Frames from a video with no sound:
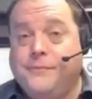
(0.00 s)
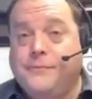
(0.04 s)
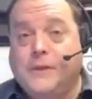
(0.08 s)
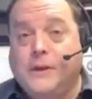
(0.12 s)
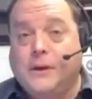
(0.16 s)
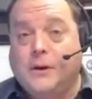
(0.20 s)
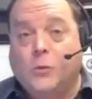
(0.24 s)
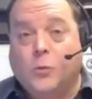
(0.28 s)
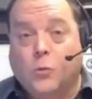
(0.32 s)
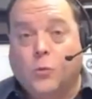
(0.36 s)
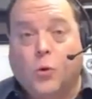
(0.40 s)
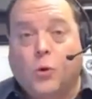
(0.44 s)

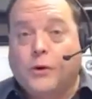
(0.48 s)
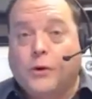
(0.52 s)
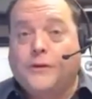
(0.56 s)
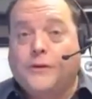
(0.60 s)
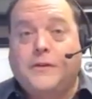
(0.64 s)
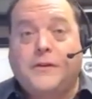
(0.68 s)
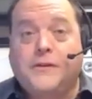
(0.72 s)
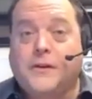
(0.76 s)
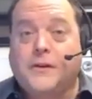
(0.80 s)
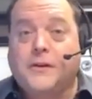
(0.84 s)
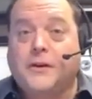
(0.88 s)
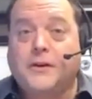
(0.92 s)
you know
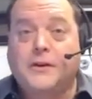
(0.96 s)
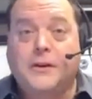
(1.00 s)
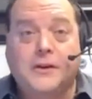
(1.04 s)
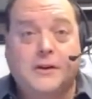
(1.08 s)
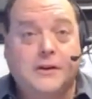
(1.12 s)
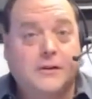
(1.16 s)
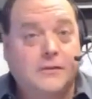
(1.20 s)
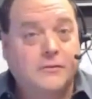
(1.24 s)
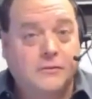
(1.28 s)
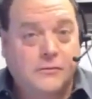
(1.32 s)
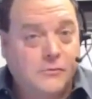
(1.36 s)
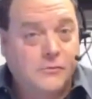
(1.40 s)
royalties aren't going
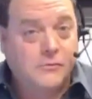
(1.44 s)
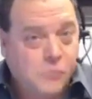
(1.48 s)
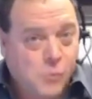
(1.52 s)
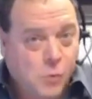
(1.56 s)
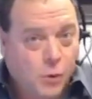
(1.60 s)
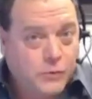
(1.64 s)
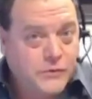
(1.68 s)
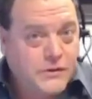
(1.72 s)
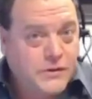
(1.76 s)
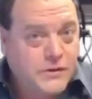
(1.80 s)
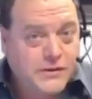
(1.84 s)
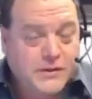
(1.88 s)
to
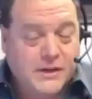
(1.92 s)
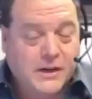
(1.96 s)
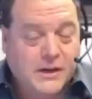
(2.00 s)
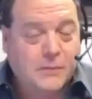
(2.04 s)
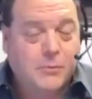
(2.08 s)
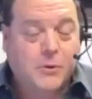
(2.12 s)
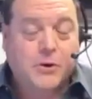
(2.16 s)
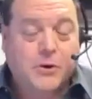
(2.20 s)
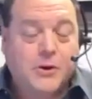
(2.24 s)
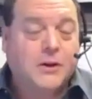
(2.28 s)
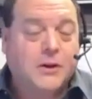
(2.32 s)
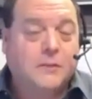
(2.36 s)
most of the
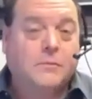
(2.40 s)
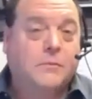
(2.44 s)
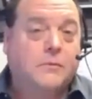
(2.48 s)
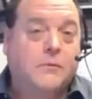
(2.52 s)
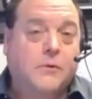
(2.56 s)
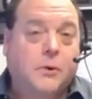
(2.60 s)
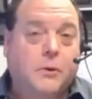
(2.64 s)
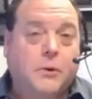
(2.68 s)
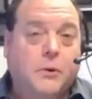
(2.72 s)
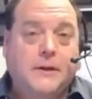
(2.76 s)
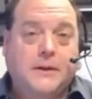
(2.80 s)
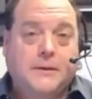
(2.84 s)
time aren't going to
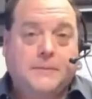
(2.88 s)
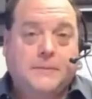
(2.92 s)
do it.